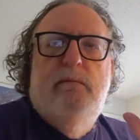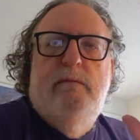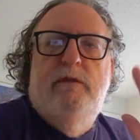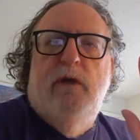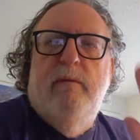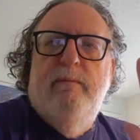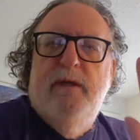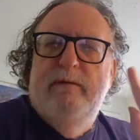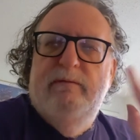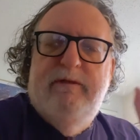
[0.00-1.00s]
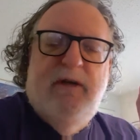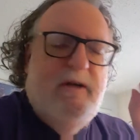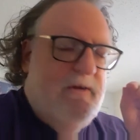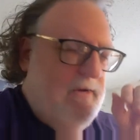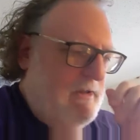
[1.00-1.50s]
sorry, my train
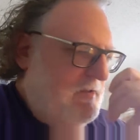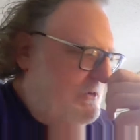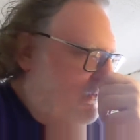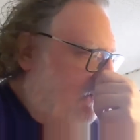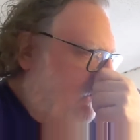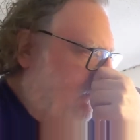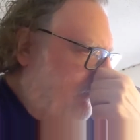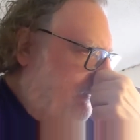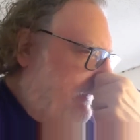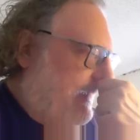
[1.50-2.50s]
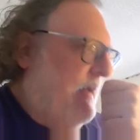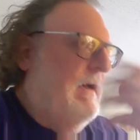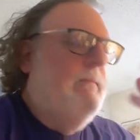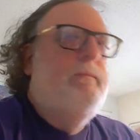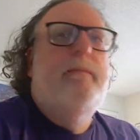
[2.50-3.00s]
of thought just derailed.
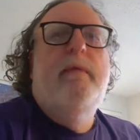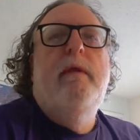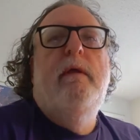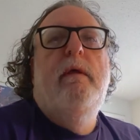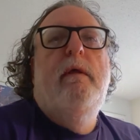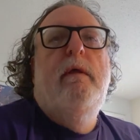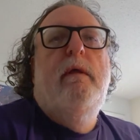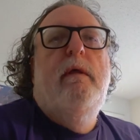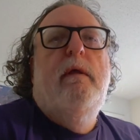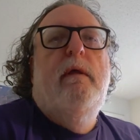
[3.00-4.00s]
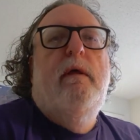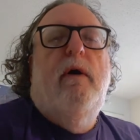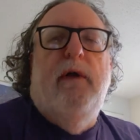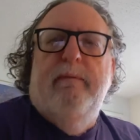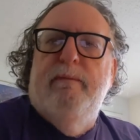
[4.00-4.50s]
Oh
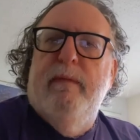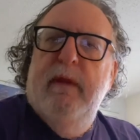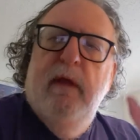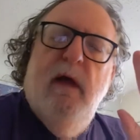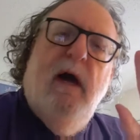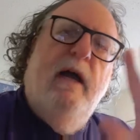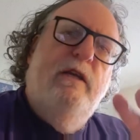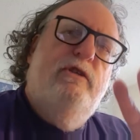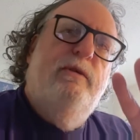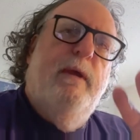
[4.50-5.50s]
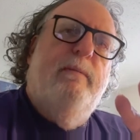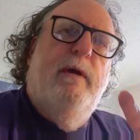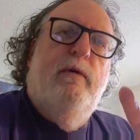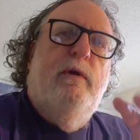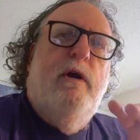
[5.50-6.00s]
yeah, I used to make my
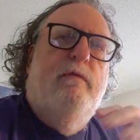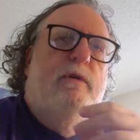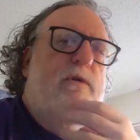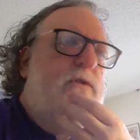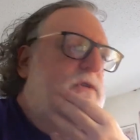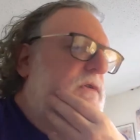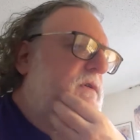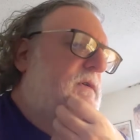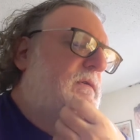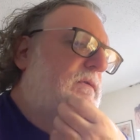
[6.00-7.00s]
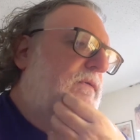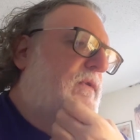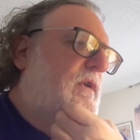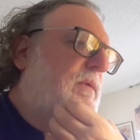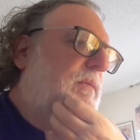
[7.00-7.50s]
own covers
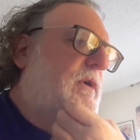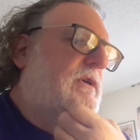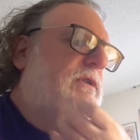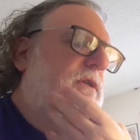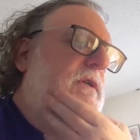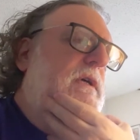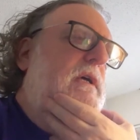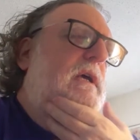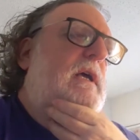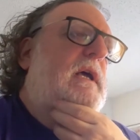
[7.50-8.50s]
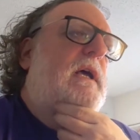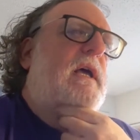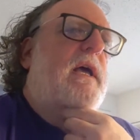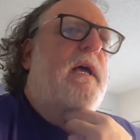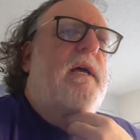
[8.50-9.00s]
for the books,
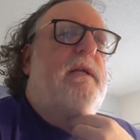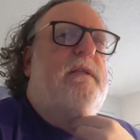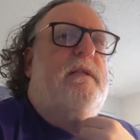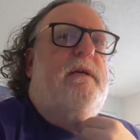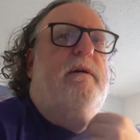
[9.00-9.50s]
and